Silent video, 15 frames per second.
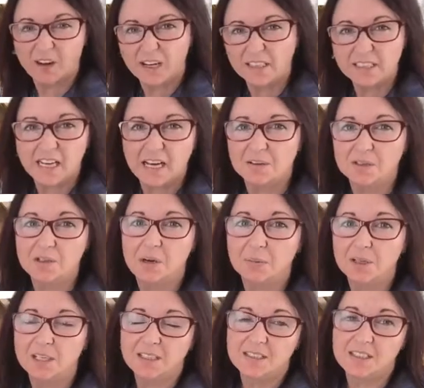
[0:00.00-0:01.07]
fine now, so I'm
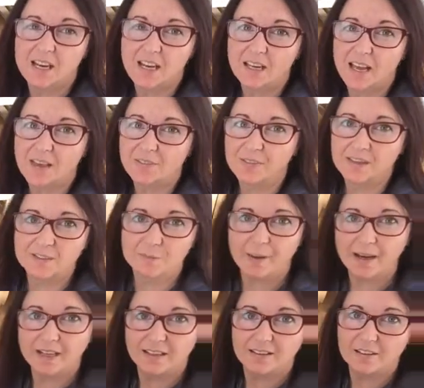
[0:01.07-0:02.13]
going to start getting things
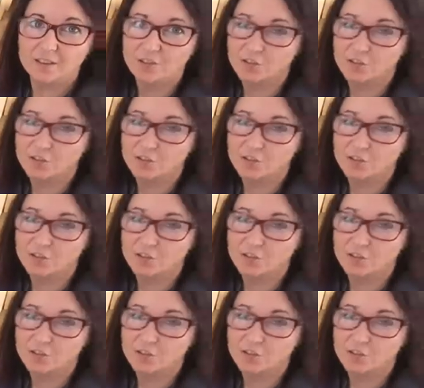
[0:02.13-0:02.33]
back in the